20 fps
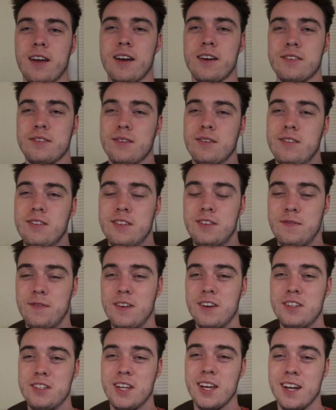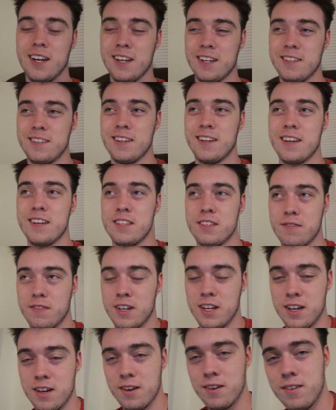guys, so I just finished editing today's
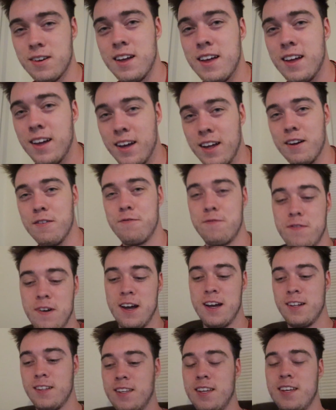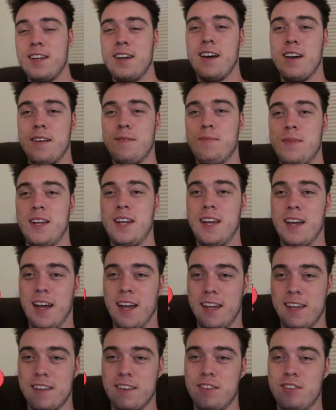video and I finally got a minute
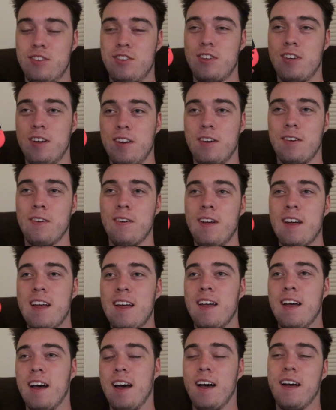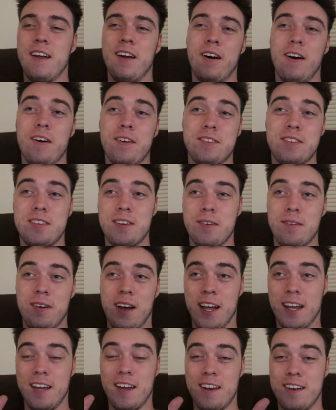I can chill. I
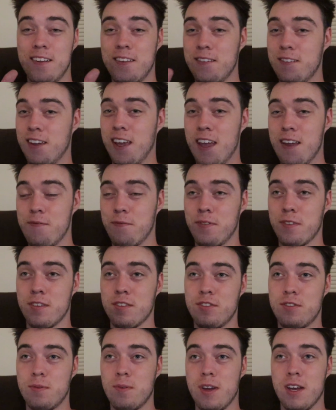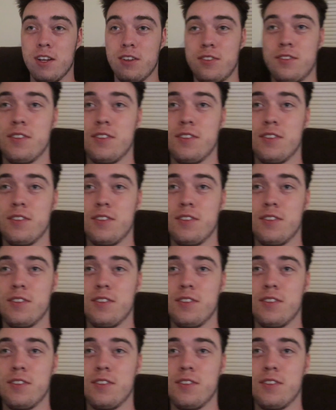got another game for the Switch.